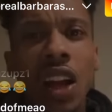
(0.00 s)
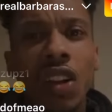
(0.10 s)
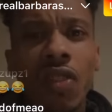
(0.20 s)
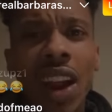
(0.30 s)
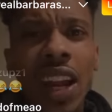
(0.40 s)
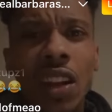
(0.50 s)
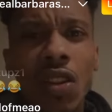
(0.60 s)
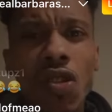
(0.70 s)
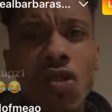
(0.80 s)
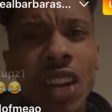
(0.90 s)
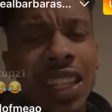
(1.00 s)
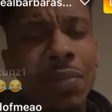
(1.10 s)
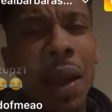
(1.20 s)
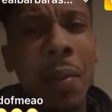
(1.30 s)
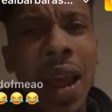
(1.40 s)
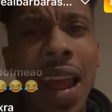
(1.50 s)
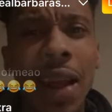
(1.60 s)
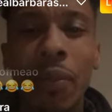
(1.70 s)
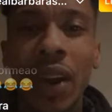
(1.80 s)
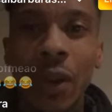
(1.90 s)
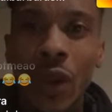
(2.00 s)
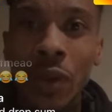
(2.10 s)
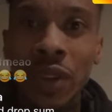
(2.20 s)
Craig, that. cool. That's my man, bro. If we was